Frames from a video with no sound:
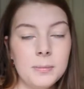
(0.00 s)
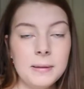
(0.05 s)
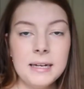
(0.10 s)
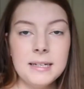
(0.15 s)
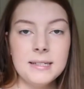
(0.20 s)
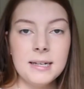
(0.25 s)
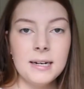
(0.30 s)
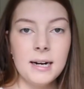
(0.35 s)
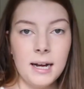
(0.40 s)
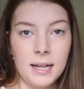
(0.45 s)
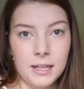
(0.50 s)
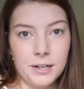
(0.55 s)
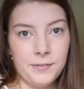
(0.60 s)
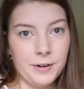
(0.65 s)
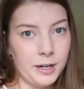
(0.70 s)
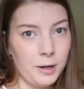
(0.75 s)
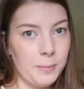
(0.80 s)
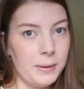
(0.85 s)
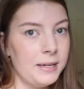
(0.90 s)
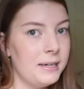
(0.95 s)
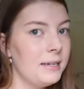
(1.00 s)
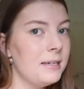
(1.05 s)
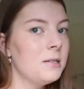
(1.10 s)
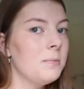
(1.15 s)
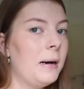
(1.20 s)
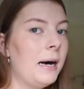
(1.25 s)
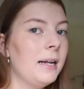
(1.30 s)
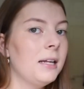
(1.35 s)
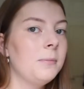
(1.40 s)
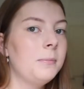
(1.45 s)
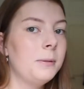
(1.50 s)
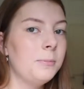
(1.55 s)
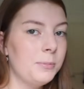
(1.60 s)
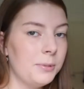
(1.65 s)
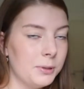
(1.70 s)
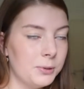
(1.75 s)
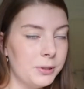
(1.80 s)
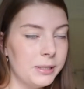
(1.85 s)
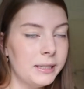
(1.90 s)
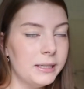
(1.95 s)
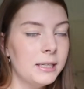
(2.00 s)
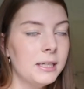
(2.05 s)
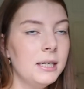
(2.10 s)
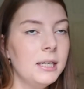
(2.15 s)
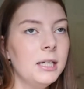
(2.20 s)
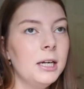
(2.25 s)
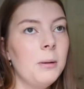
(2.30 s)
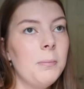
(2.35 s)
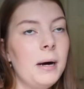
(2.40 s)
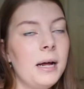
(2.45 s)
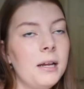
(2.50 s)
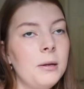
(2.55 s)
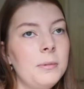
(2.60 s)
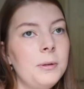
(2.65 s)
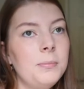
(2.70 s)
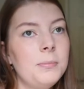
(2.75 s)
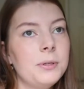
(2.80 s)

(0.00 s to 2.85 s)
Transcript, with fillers: place I'd highly recommend is Parliament Building. Parliament